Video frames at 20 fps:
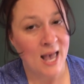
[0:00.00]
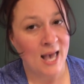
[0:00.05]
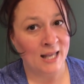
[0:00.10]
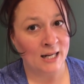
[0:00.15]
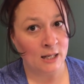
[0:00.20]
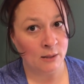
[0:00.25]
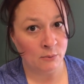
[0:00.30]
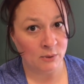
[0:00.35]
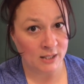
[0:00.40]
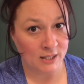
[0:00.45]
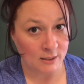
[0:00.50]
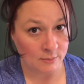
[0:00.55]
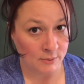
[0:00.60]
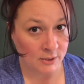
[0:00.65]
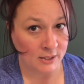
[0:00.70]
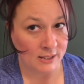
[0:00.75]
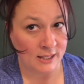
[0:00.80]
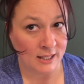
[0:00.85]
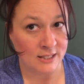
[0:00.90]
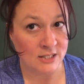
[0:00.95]
And I wanna
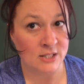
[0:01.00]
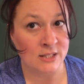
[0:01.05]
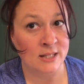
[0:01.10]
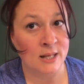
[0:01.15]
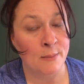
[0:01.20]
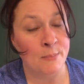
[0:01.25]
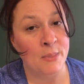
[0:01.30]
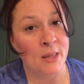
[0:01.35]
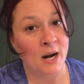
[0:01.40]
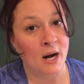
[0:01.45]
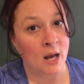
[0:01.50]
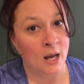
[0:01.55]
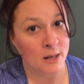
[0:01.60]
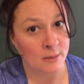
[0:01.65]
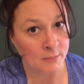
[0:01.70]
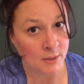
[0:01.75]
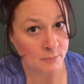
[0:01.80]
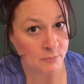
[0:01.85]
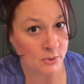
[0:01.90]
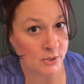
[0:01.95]
communicate to them that I
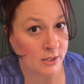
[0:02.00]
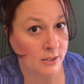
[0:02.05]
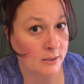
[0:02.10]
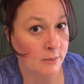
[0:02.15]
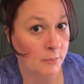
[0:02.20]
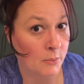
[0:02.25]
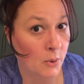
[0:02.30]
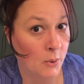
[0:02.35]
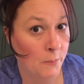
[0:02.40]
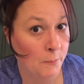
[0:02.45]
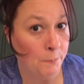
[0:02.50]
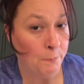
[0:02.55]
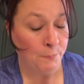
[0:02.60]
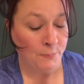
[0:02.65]
am unpredictable.